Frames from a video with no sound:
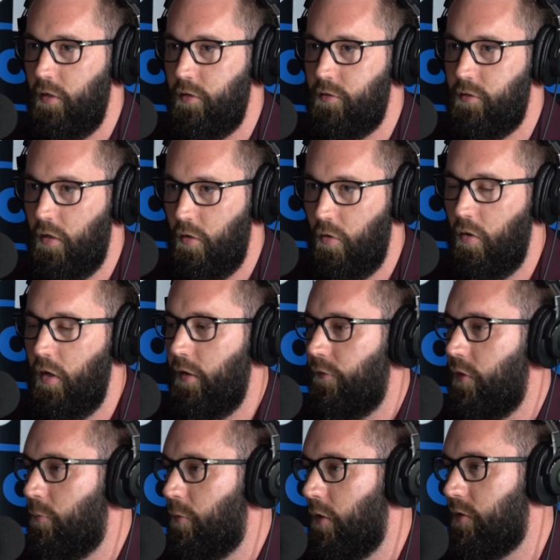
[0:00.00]
So
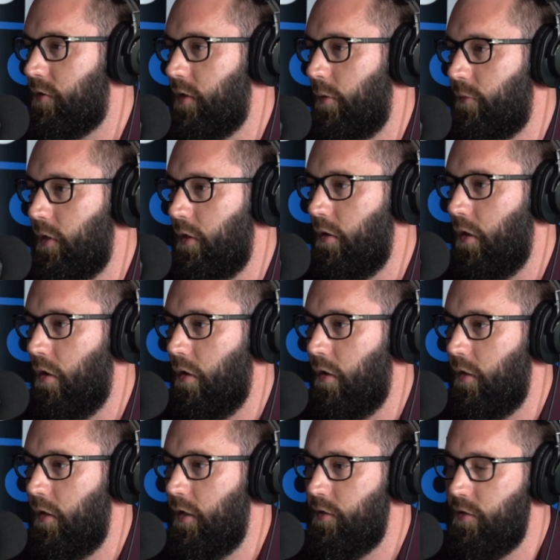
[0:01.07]
if you post something
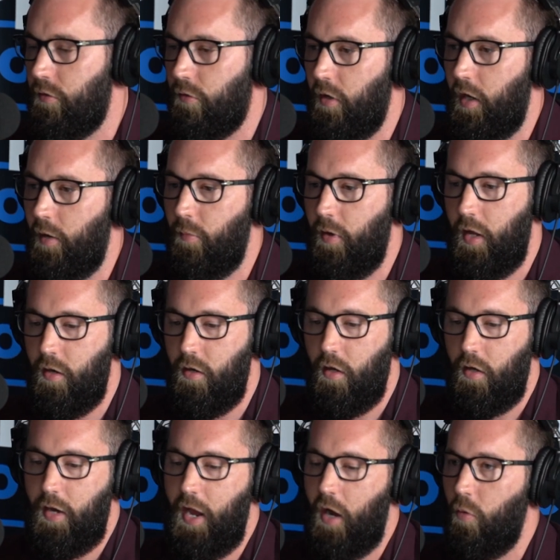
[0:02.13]
on Instagram and
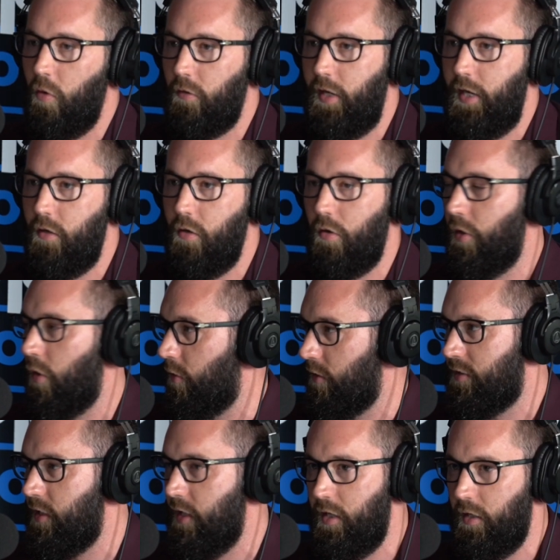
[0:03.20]
an hour later no
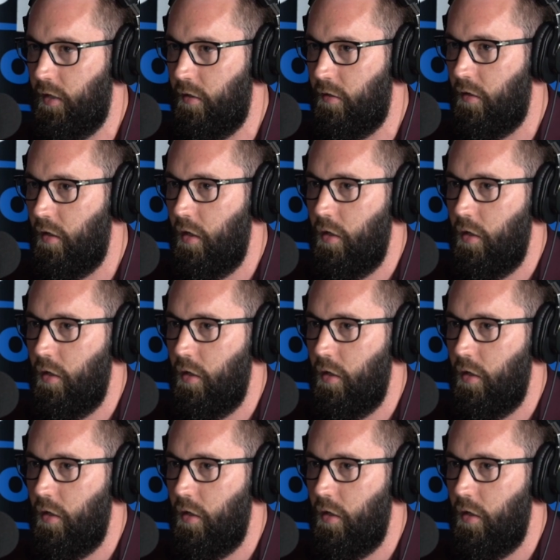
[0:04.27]
one's seeing it,